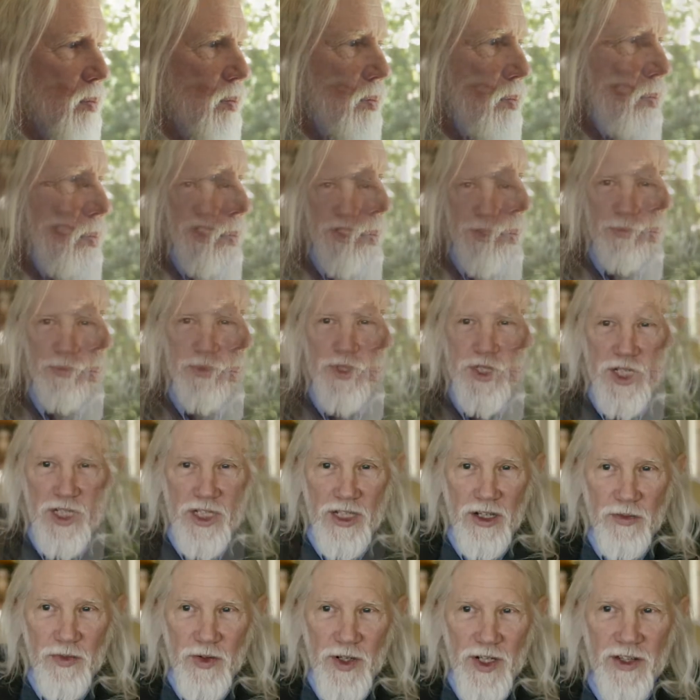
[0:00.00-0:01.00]
who did some
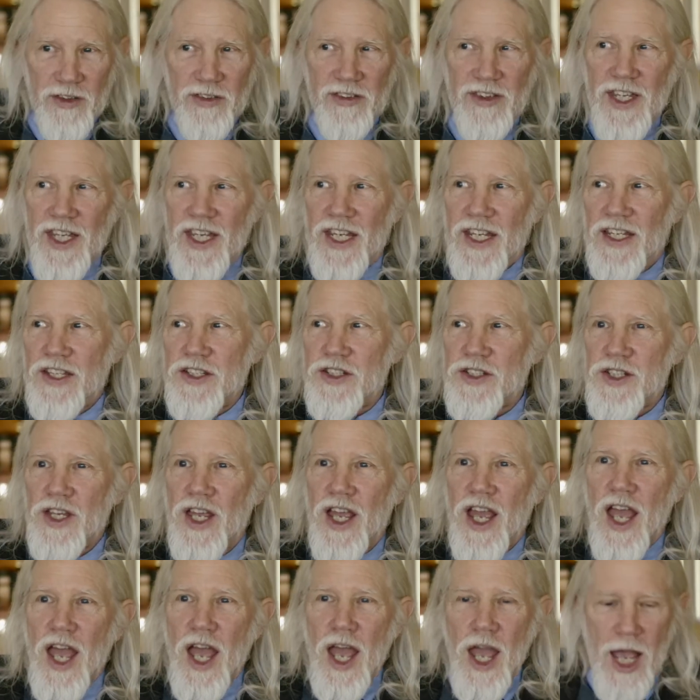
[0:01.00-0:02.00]
significant things,
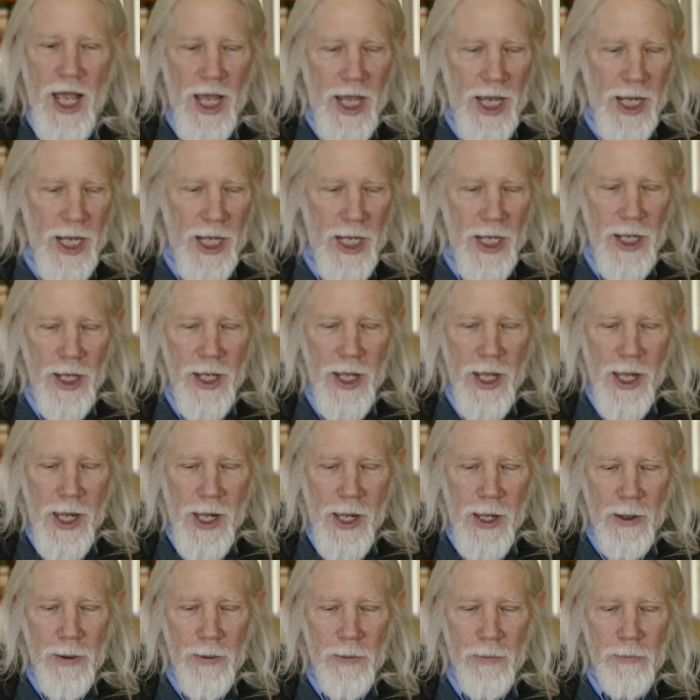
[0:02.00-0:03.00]
uh,
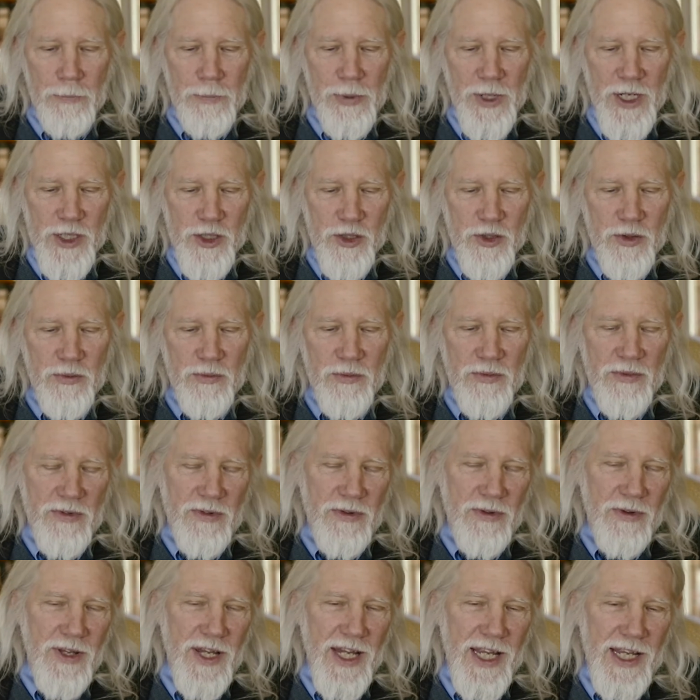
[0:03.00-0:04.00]
but
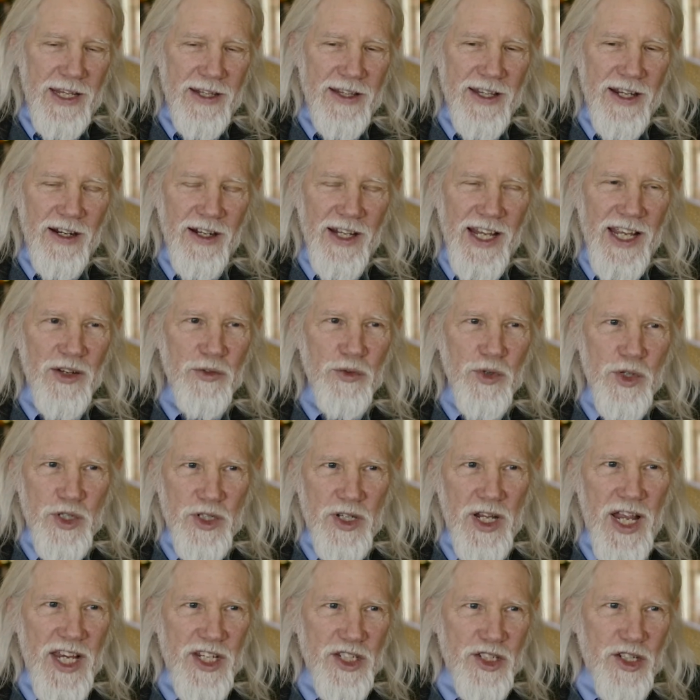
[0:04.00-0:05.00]
they, their
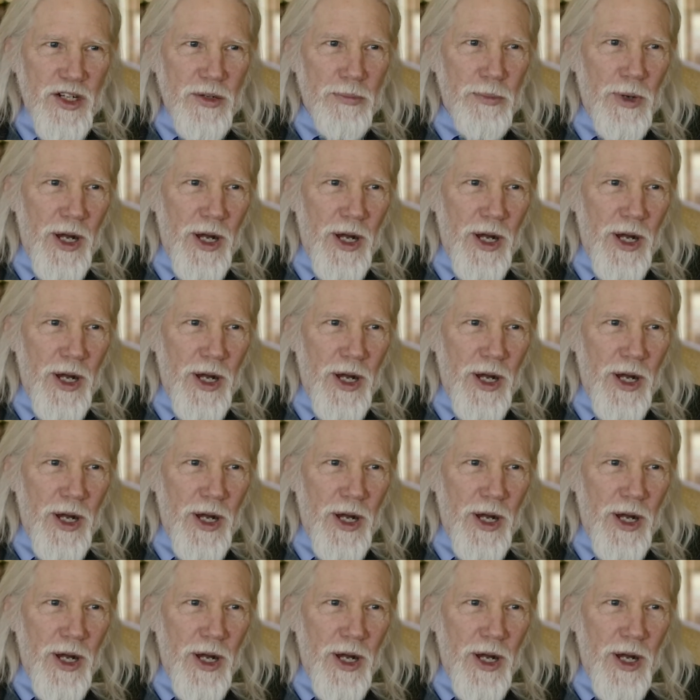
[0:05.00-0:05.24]
interest lasted a